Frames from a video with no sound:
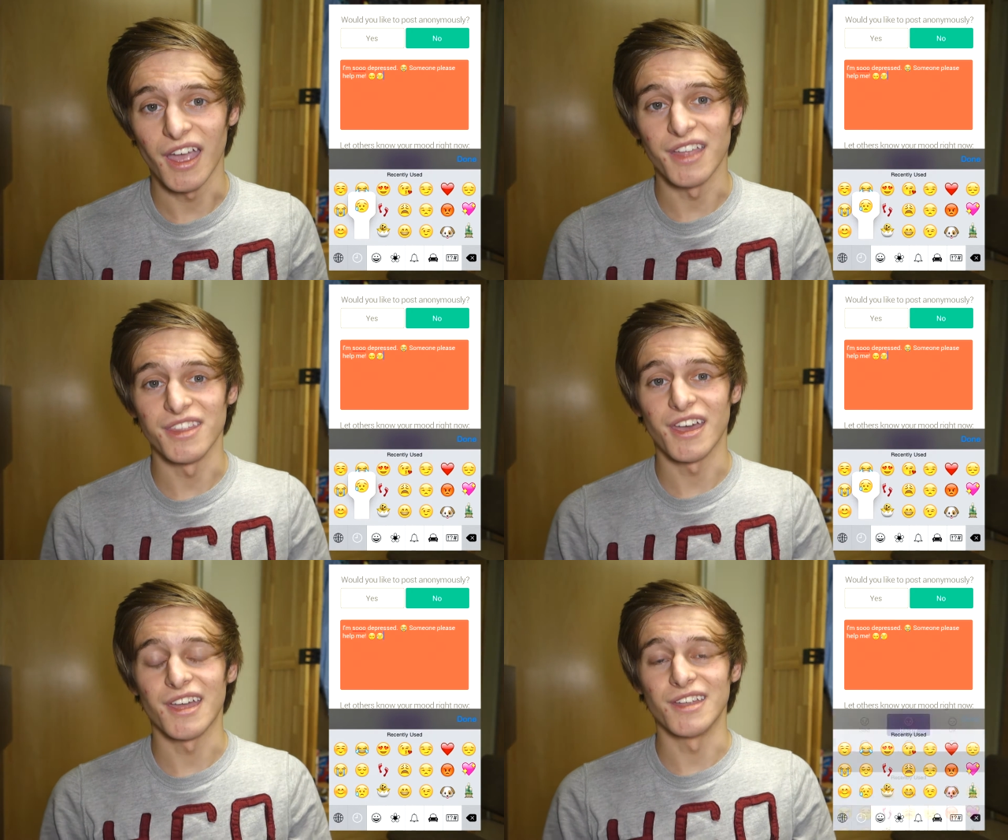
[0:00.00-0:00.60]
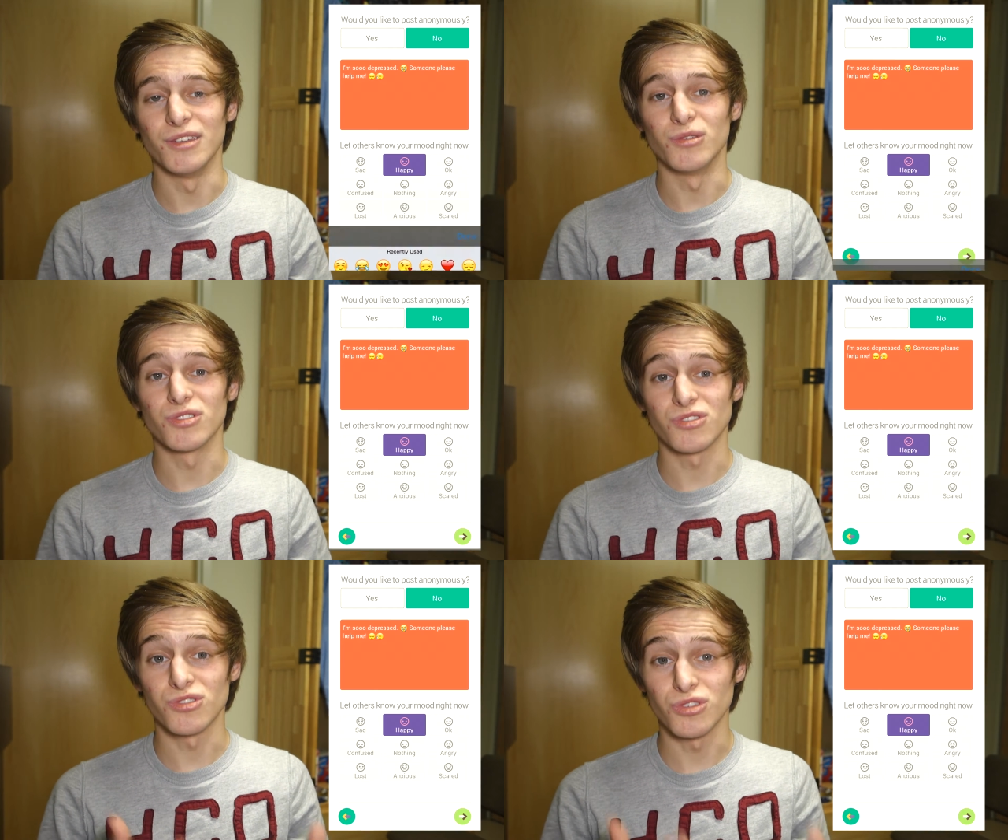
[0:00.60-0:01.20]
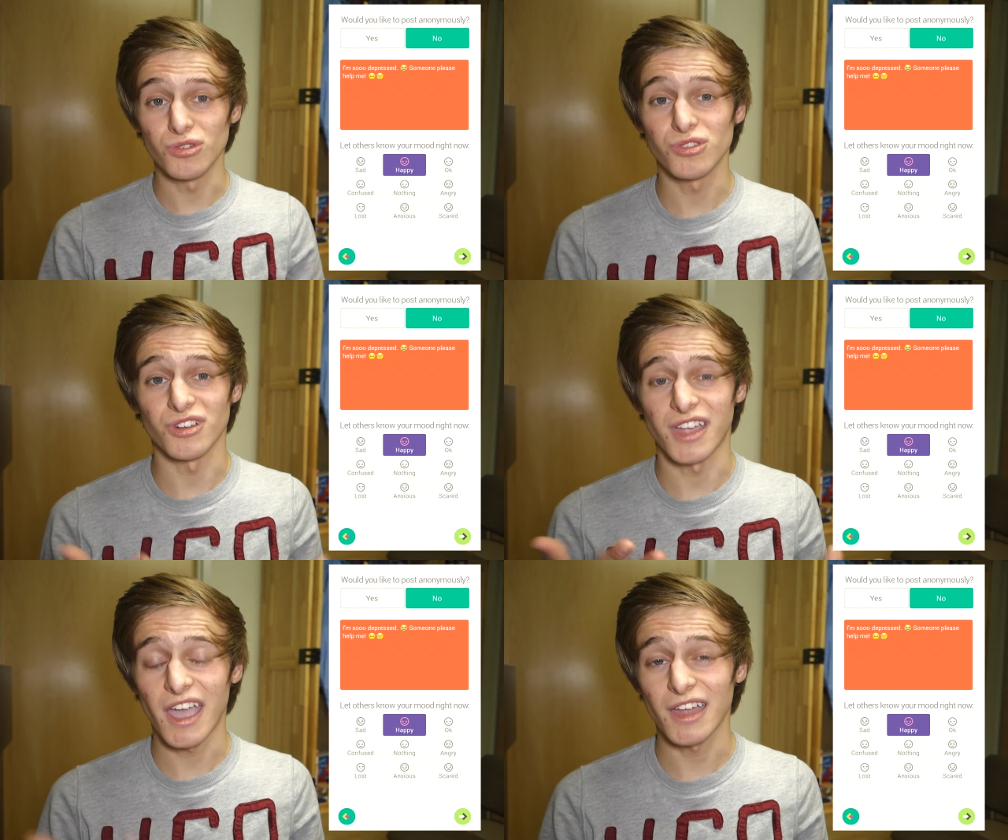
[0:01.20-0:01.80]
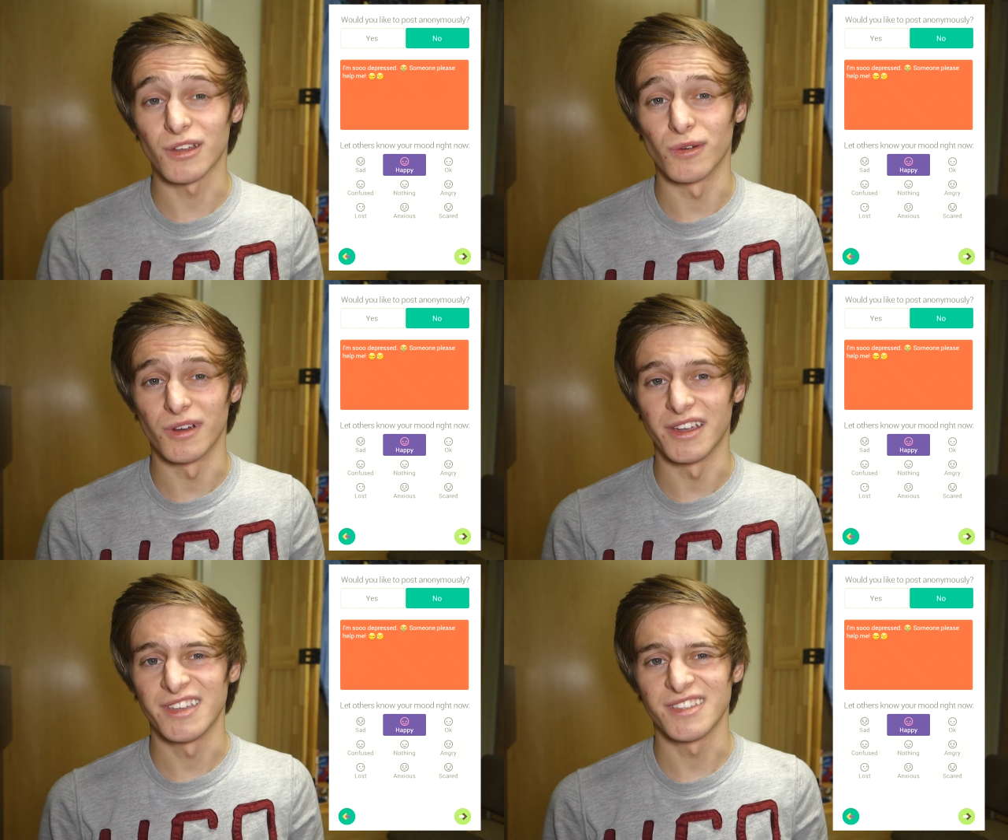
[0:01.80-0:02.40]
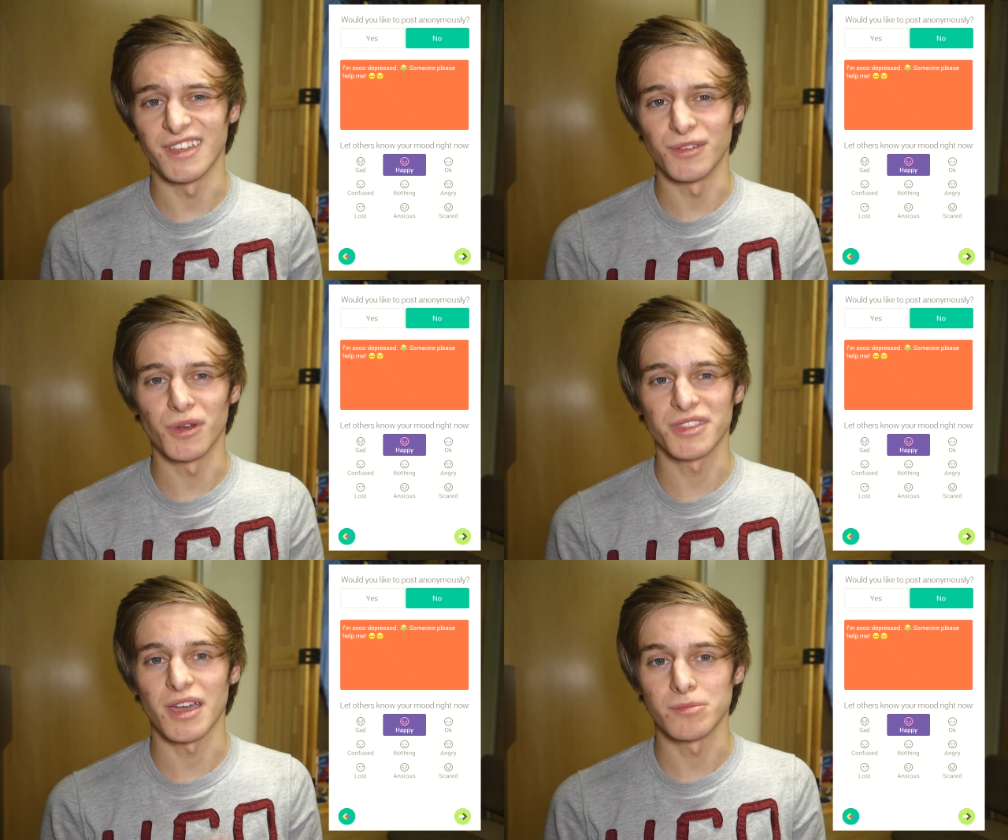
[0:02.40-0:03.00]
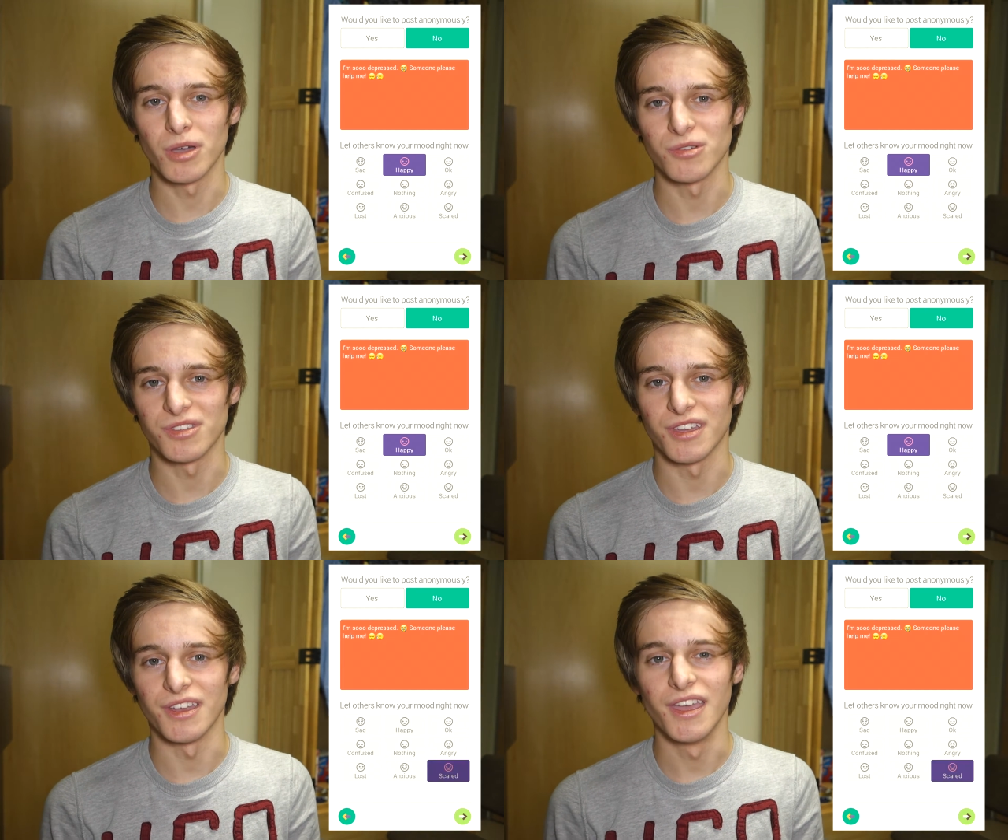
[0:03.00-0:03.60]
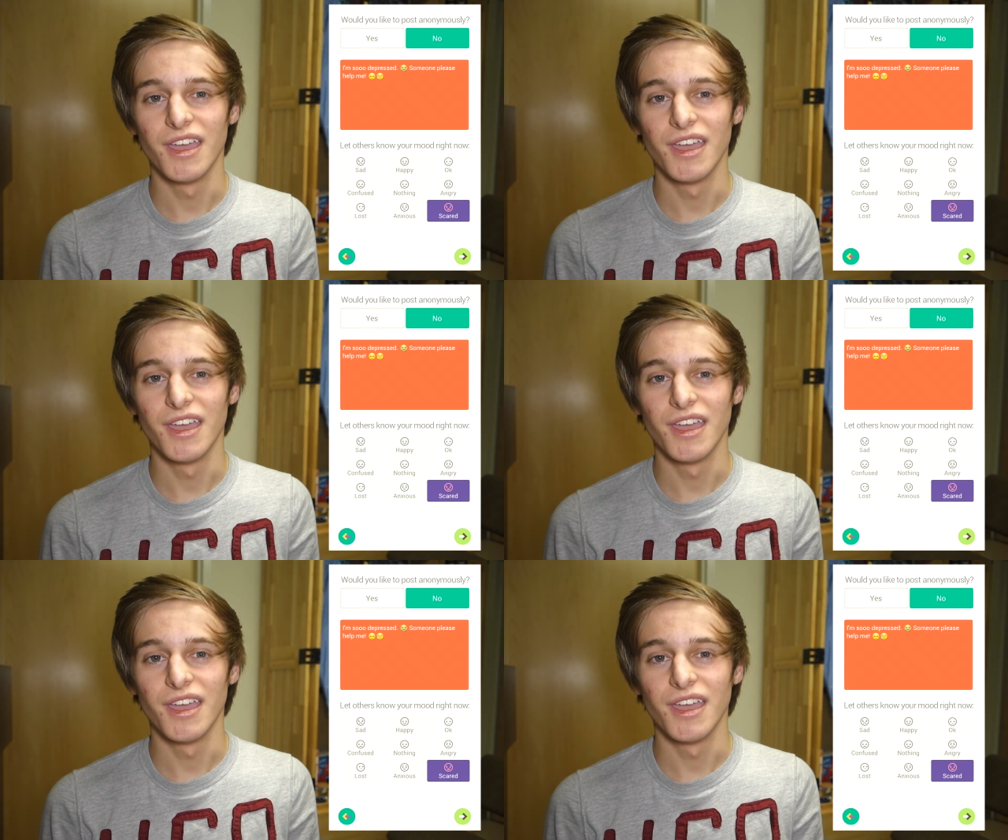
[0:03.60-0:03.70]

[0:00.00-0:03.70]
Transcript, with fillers: and then you just choose your category that you want that post in,